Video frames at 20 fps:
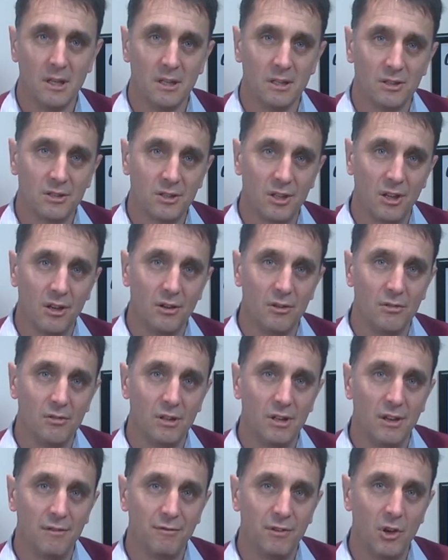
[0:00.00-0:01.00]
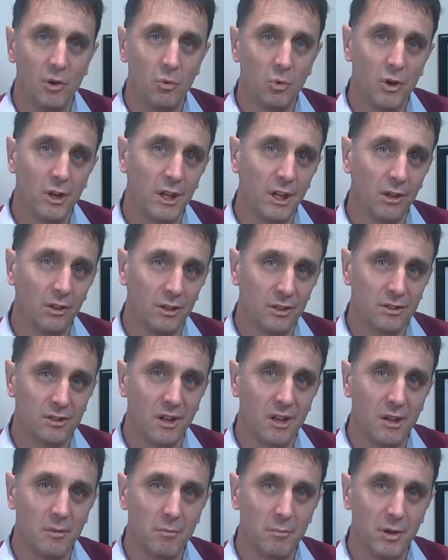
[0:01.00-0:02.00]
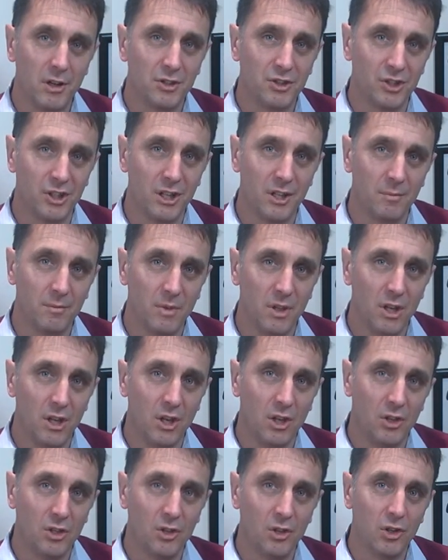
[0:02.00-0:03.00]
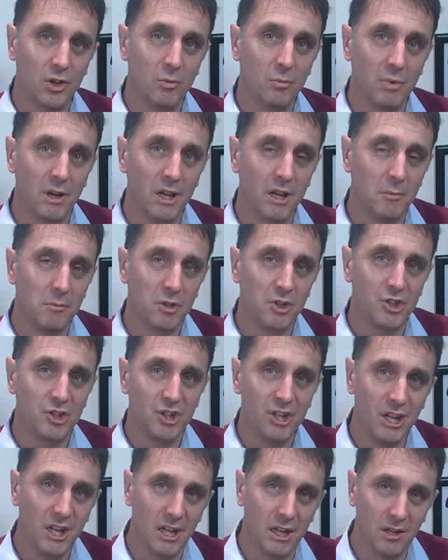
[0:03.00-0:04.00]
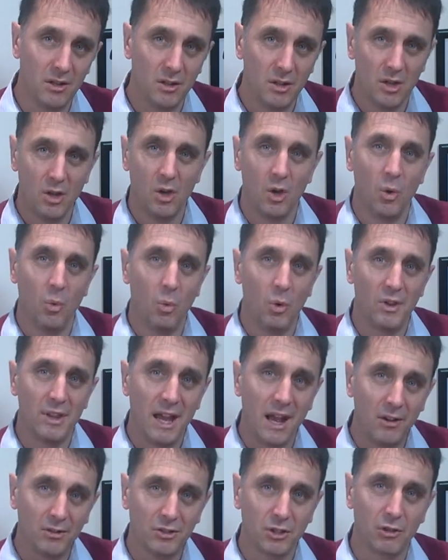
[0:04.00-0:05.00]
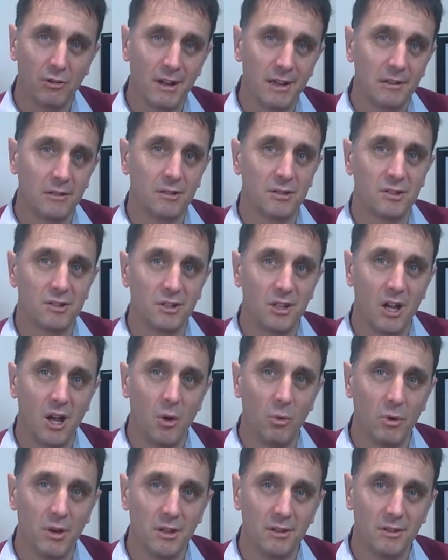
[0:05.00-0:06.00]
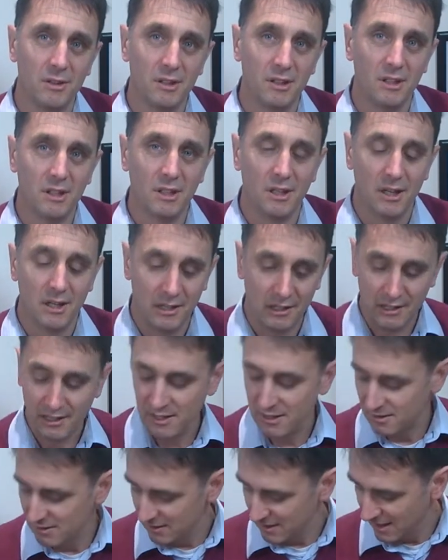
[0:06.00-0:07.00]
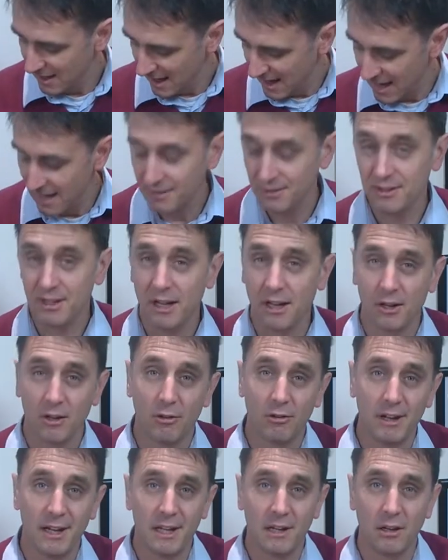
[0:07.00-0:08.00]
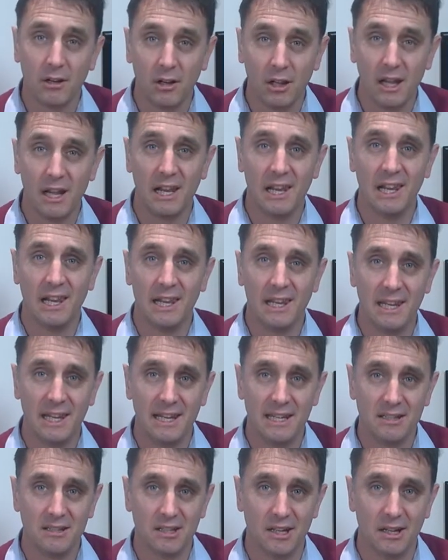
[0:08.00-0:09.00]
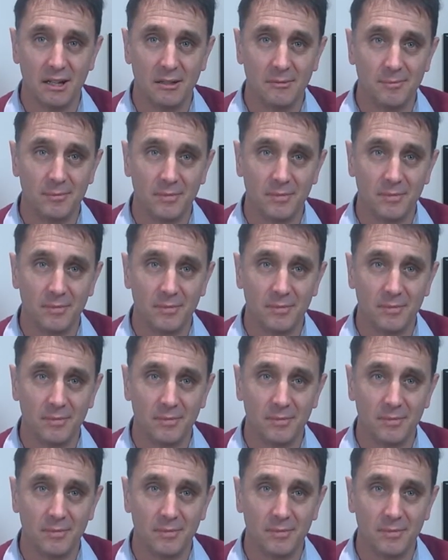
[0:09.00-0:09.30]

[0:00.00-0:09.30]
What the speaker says: So if you're working on a tight budget, you can buy a machine without a cradle to start with and easily add that cradle later.